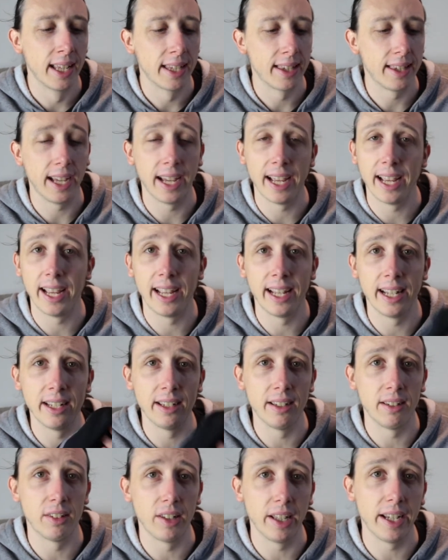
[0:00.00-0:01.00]

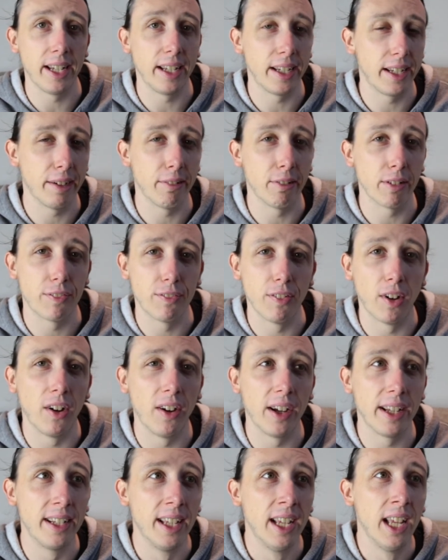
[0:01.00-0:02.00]
then the heat gear is
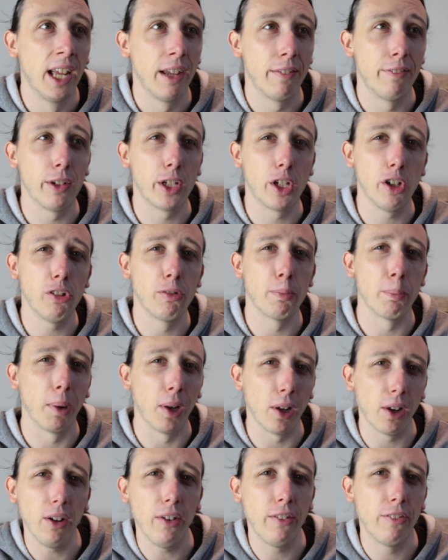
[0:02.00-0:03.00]
fine. If it goes
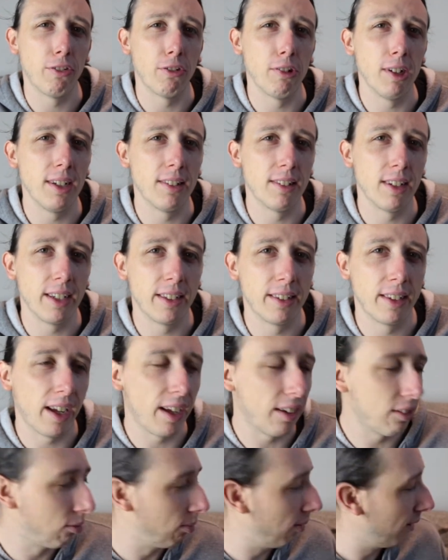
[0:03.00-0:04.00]
below freezing,
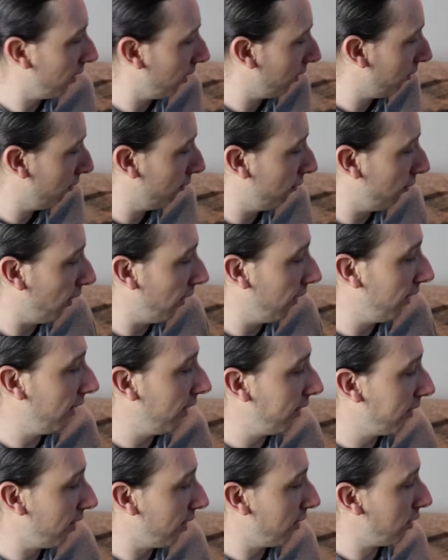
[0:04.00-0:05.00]
that's when I
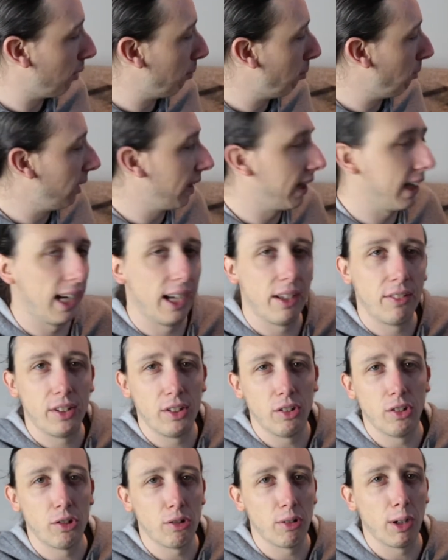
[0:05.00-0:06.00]
finally tend to break out the
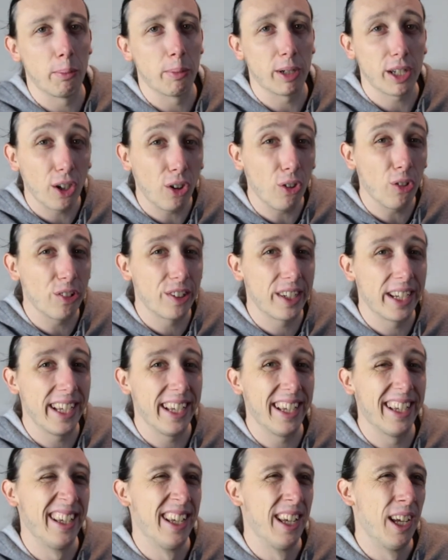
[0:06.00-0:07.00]
Under Armour cold
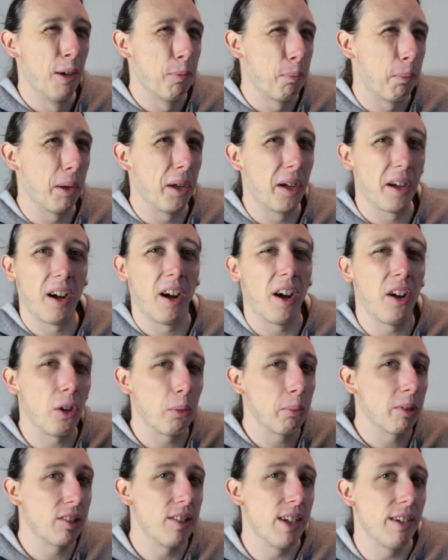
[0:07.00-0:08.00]
gear, but I
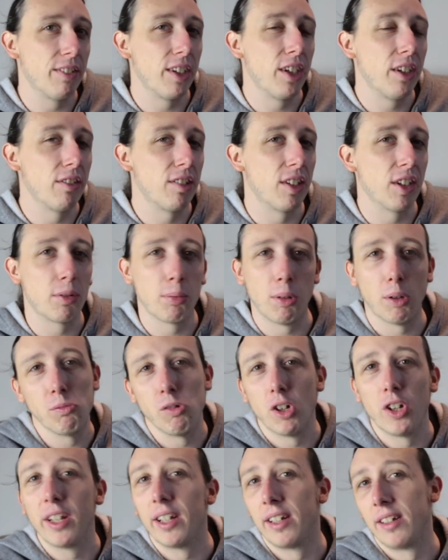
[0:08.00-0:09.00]
almost never use this while
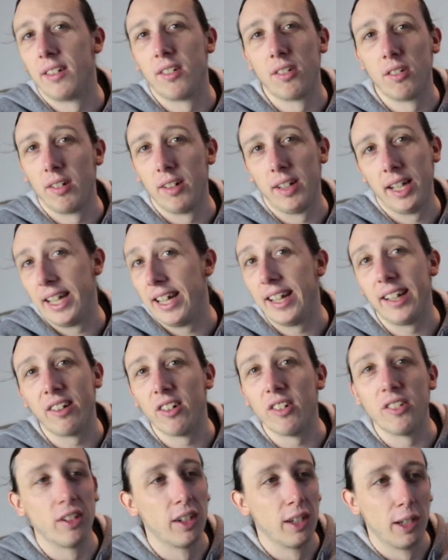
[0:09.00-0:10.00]
running in
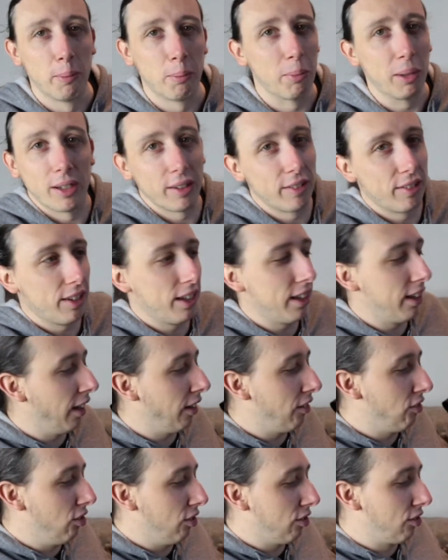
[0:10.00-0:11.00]
England because
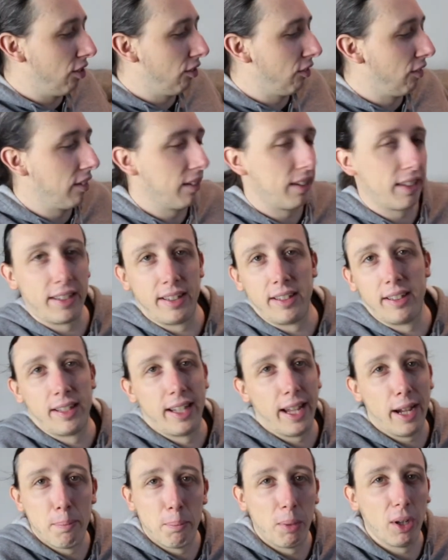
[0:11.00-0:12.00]
it just doesn't
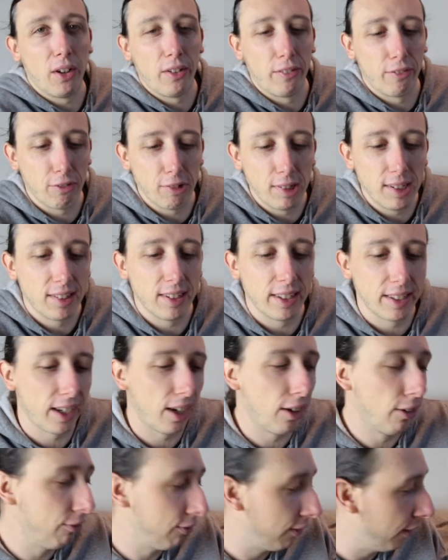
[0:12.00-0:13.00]
get below freezing that
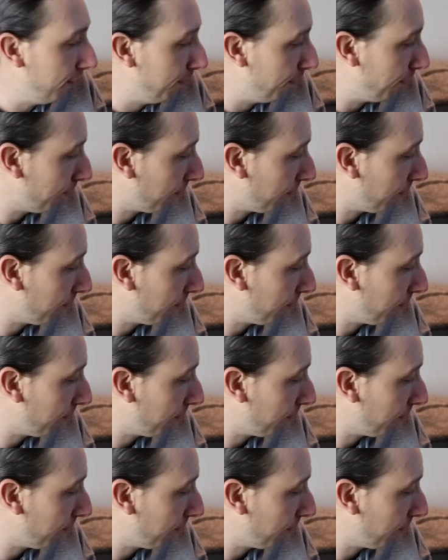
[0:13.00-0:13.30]
often.